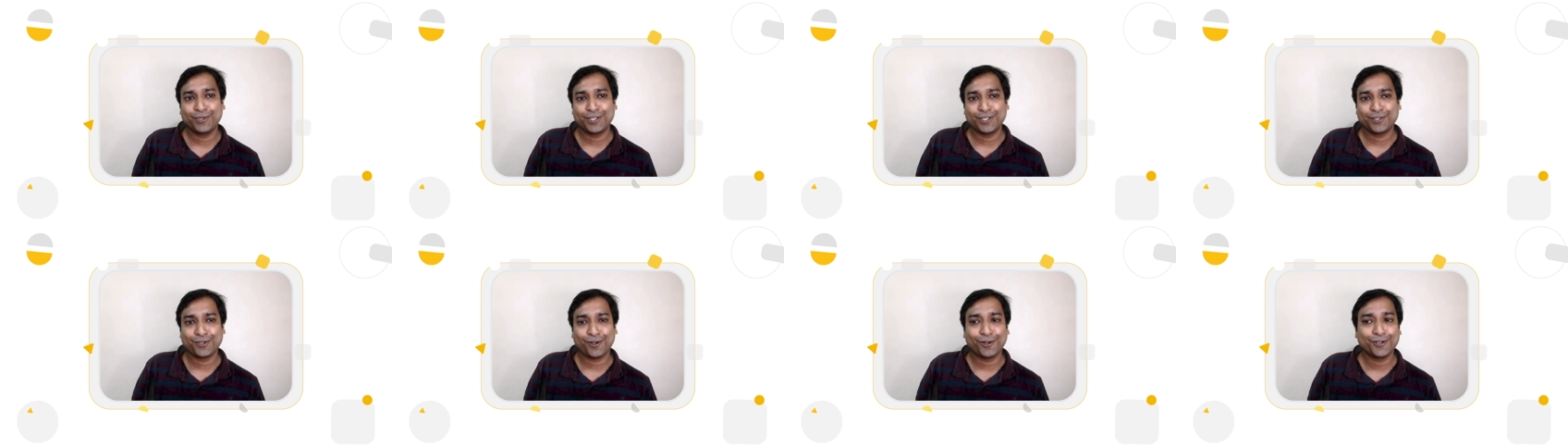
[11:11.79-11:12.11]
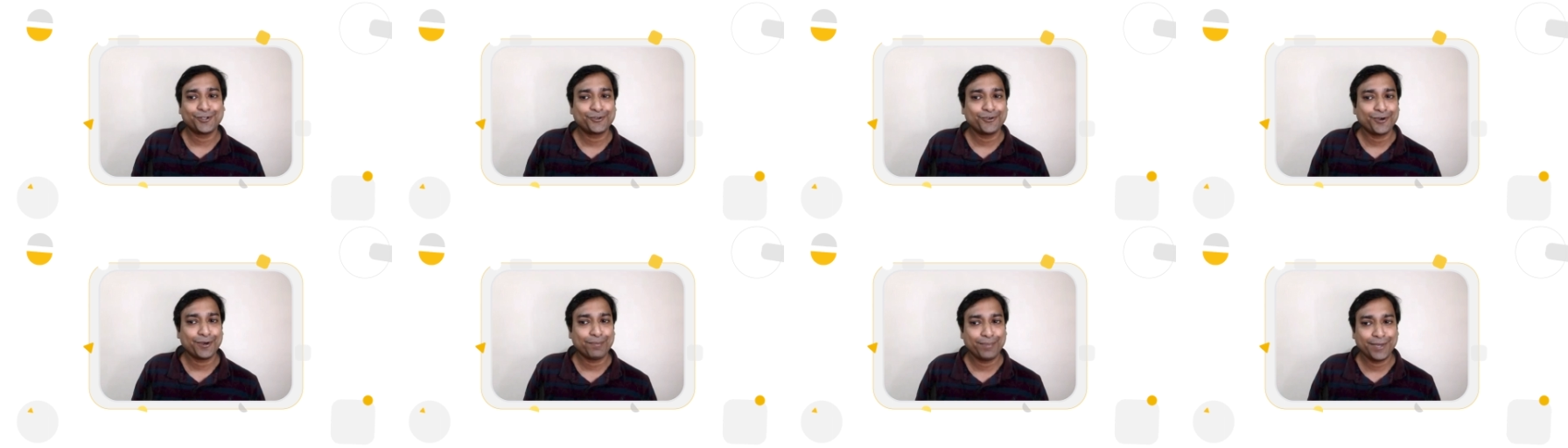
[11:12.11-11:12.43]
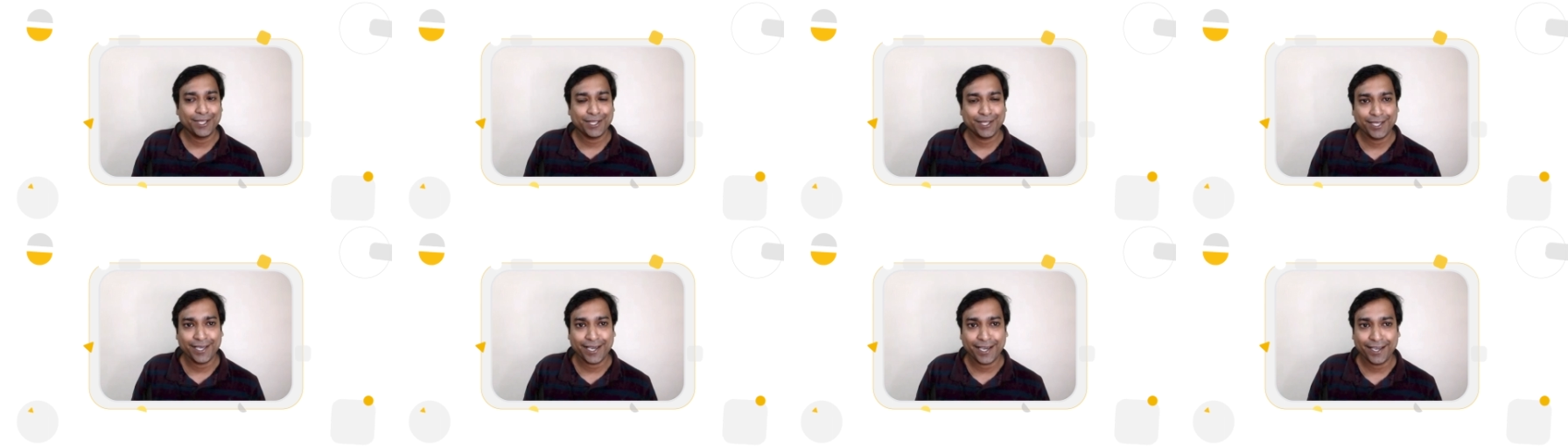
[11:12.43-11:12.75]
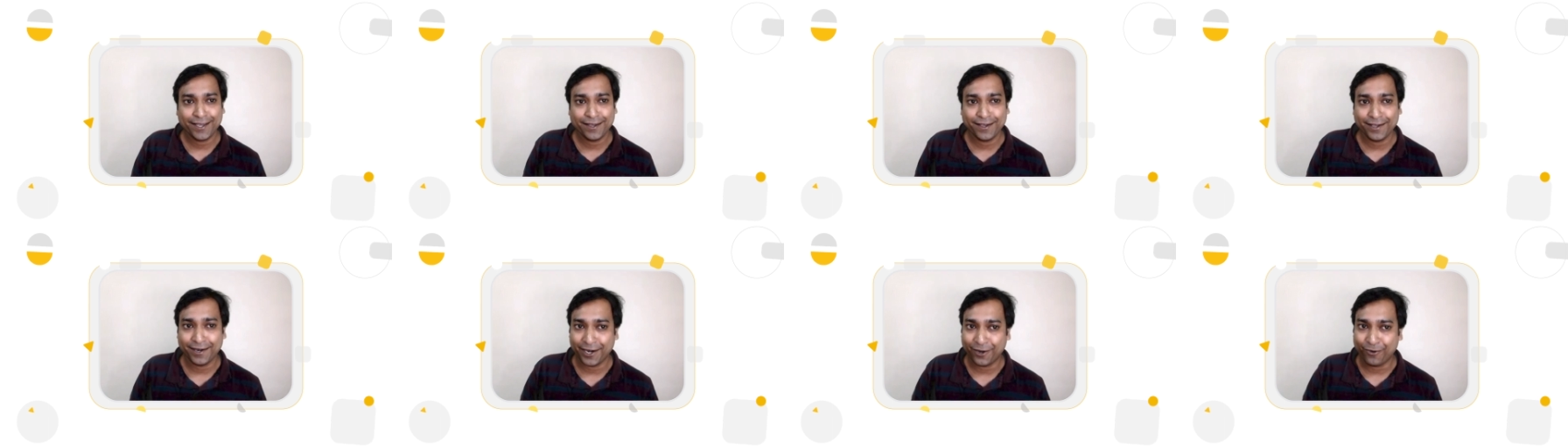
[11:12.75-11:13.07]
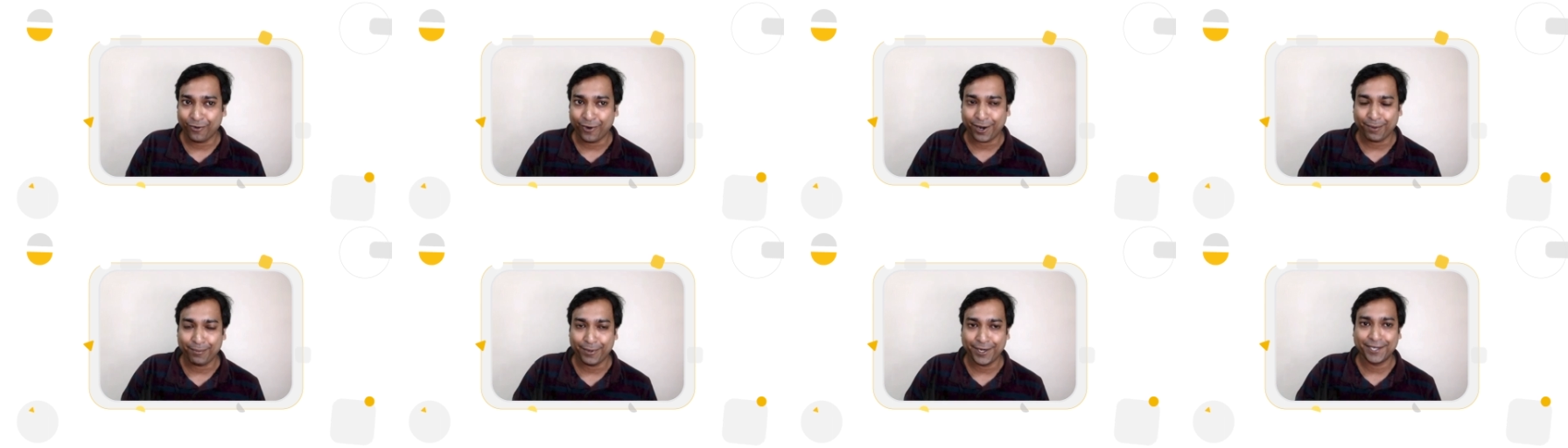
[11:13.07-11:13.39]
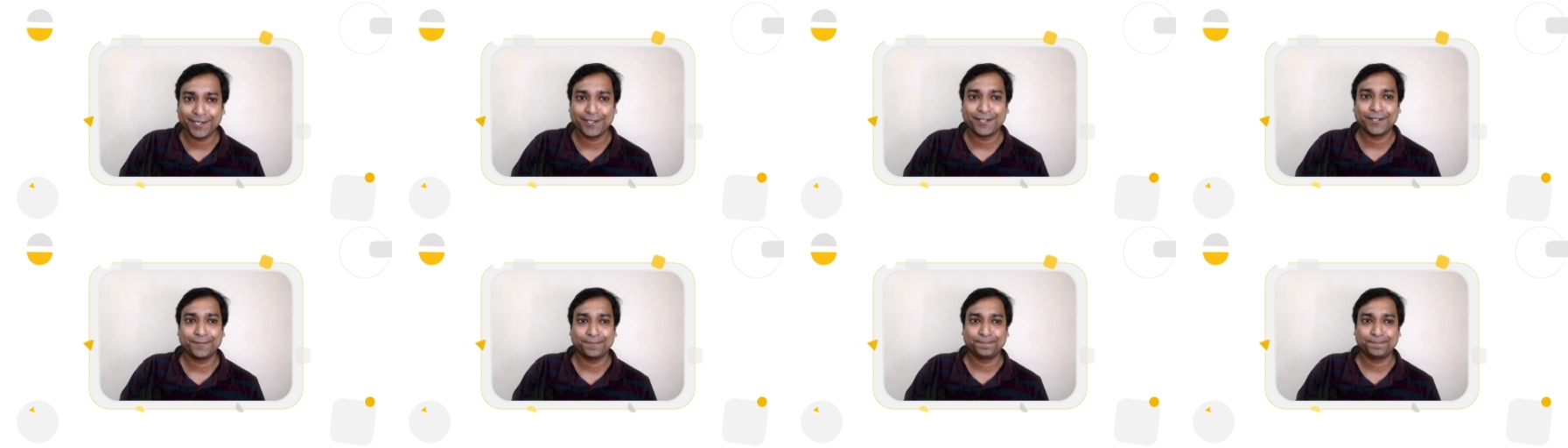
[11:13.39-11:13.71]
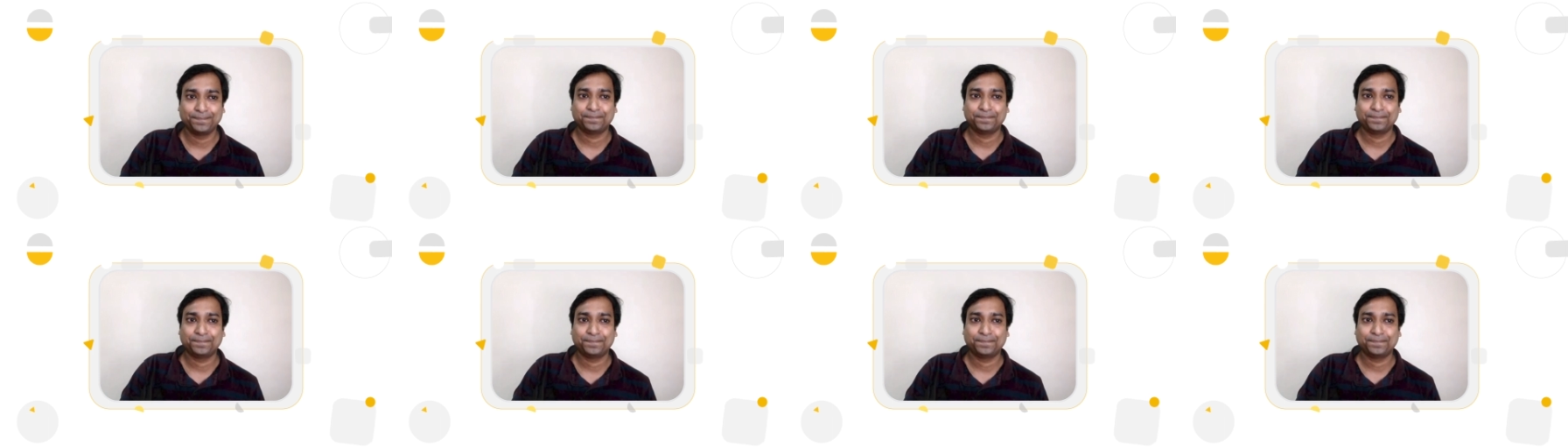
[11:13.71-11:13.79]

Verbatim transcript: which is also a PCI requirement.